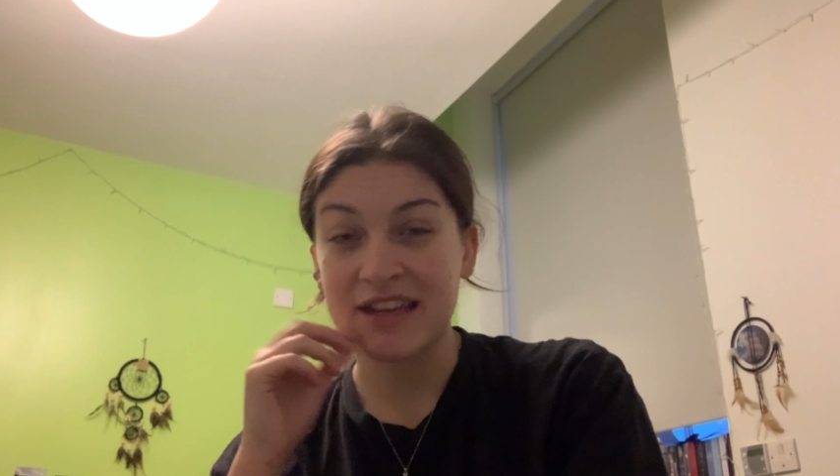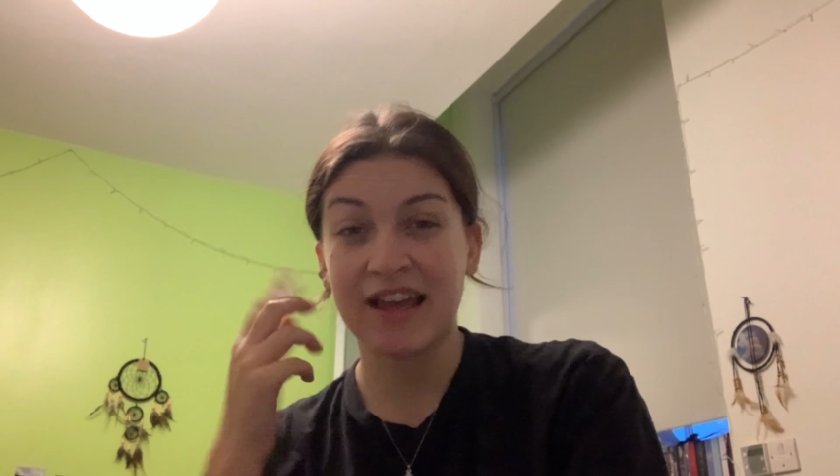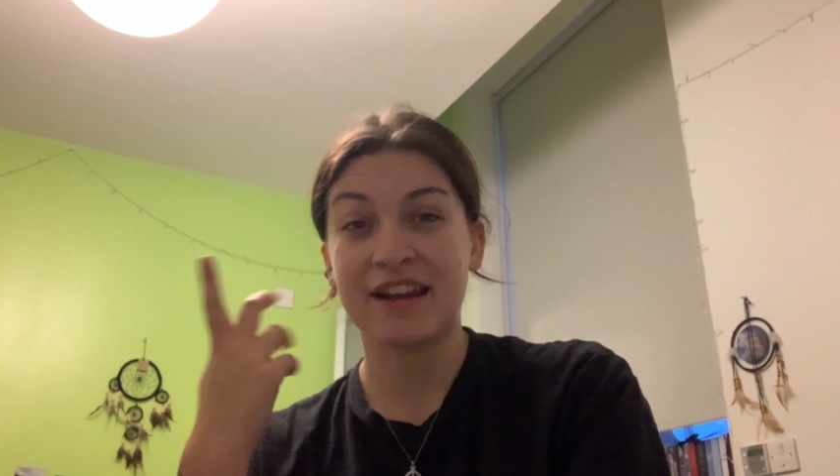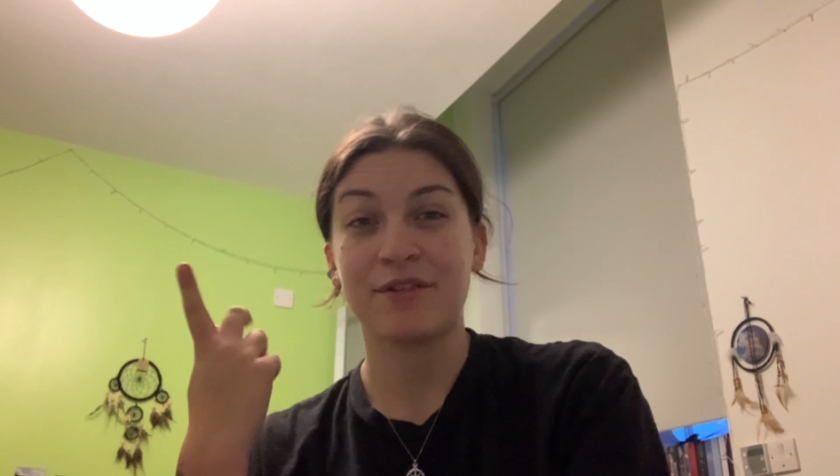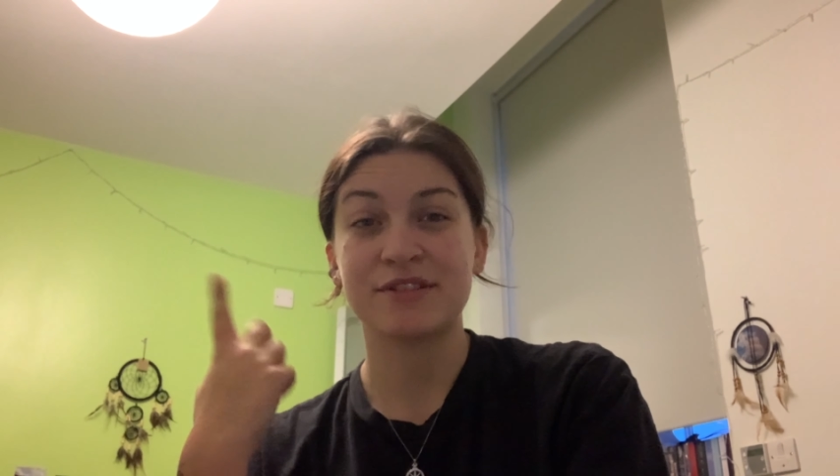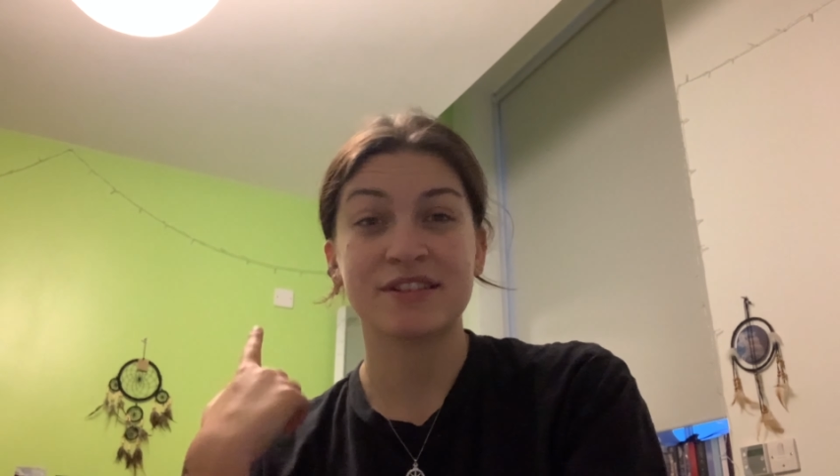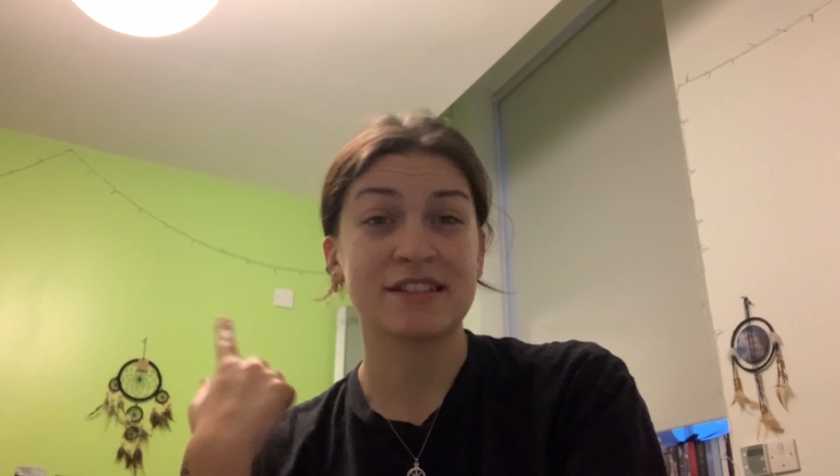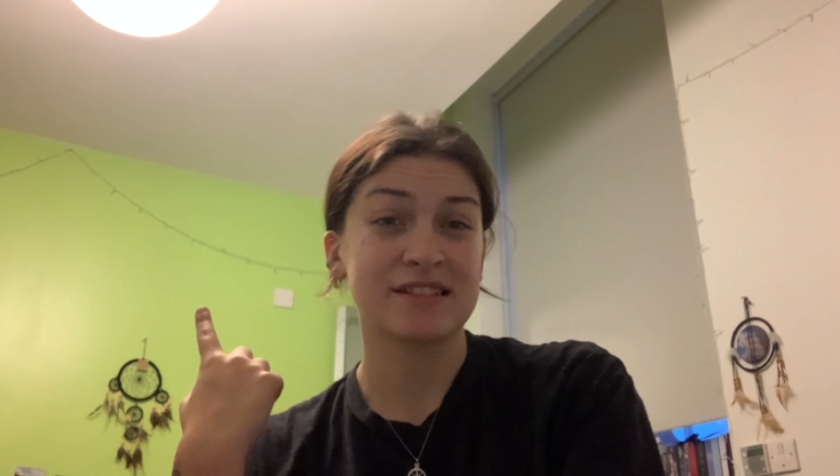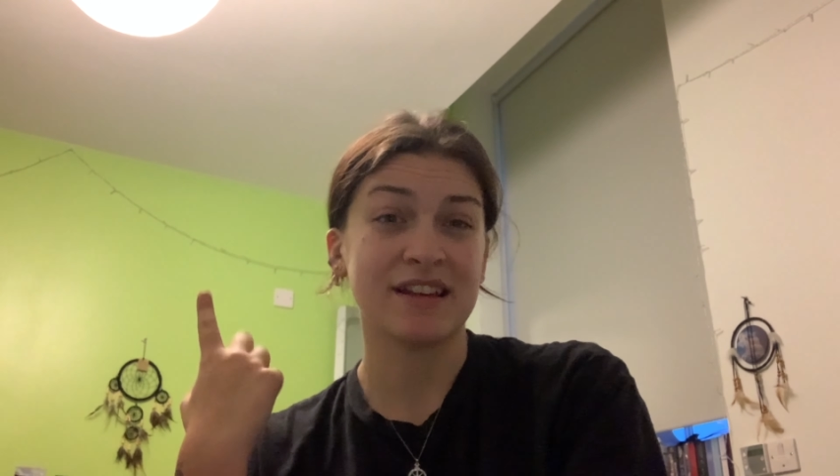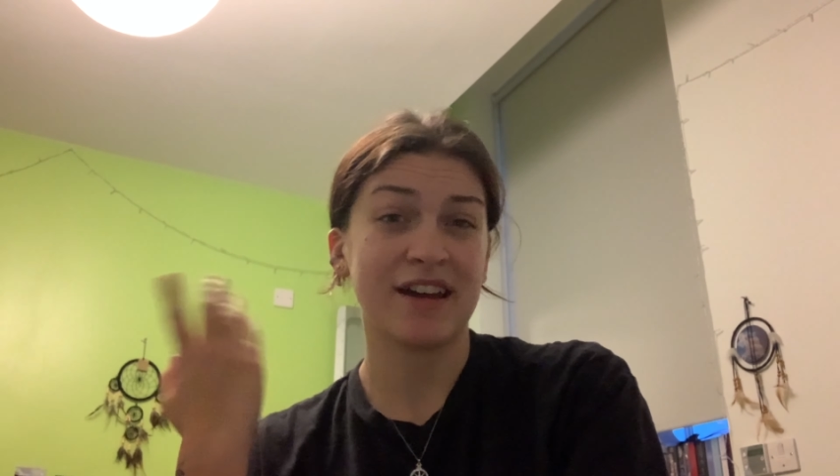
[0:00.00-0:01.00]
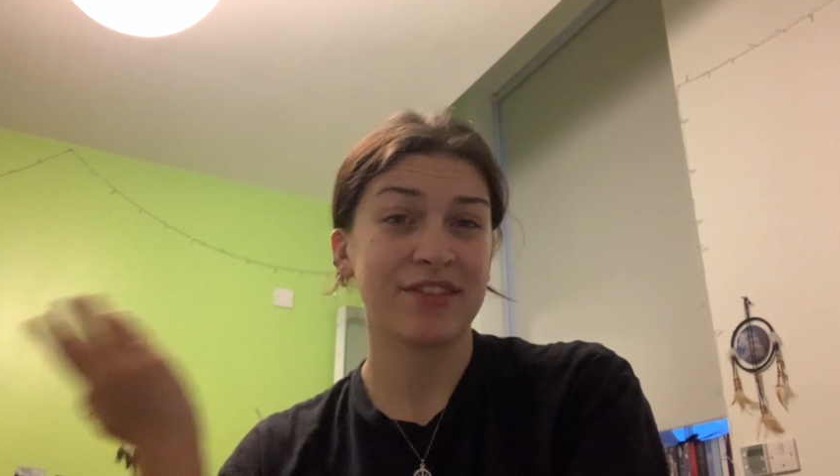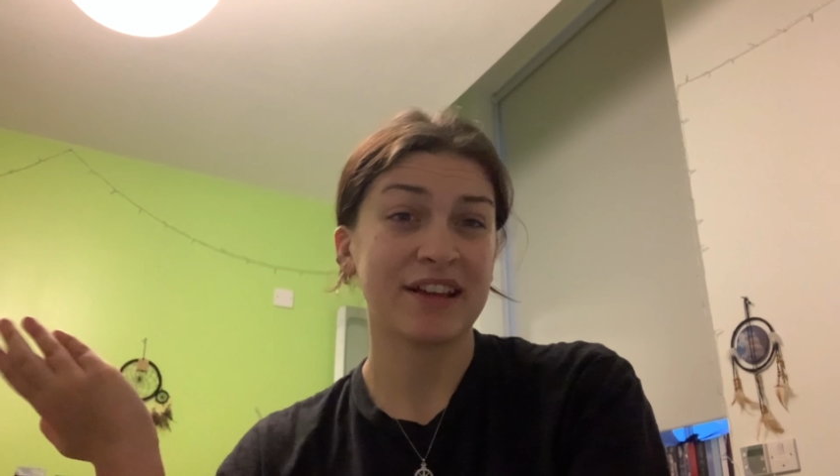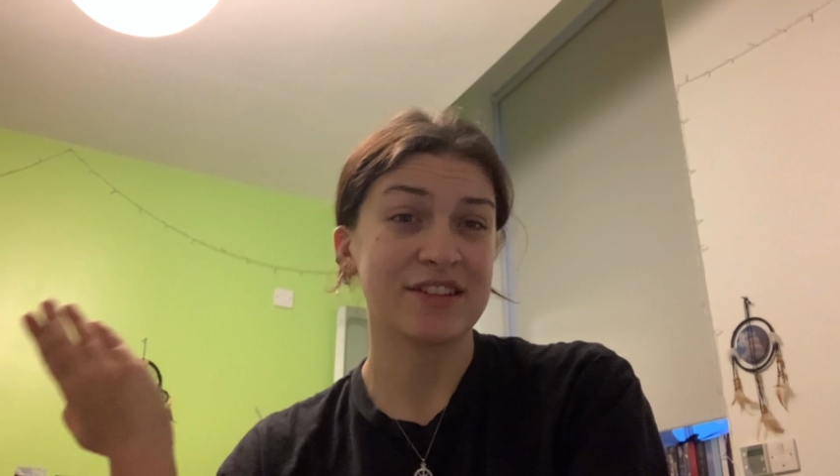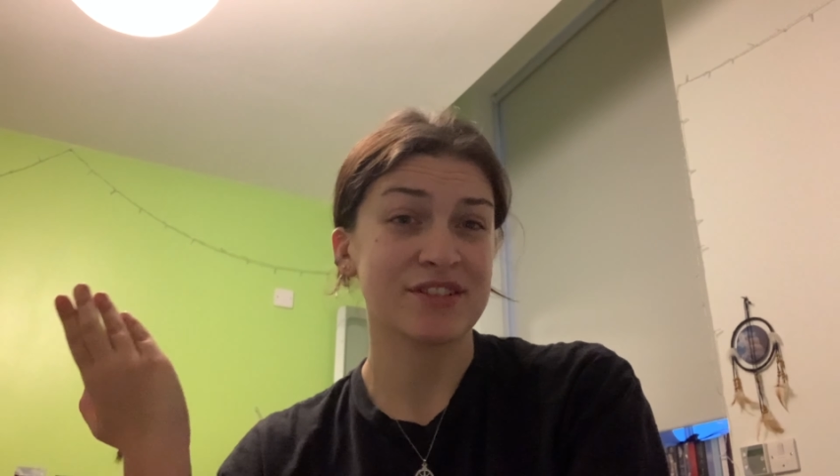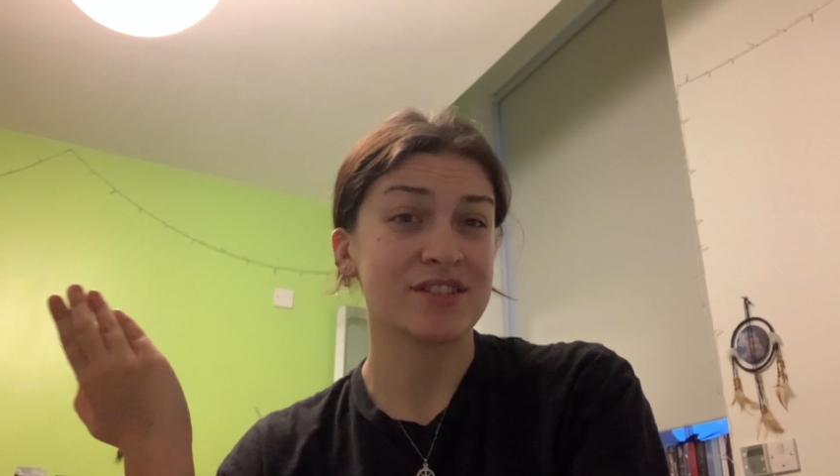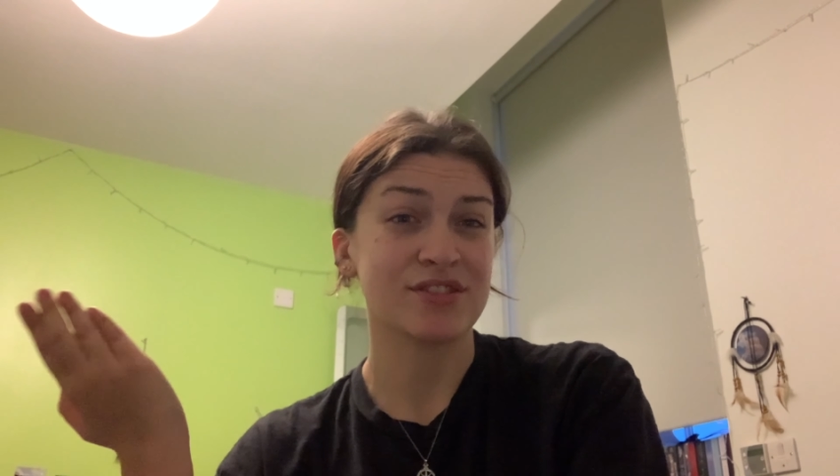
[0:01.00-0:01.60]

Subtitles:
and now it's just, I think it's just a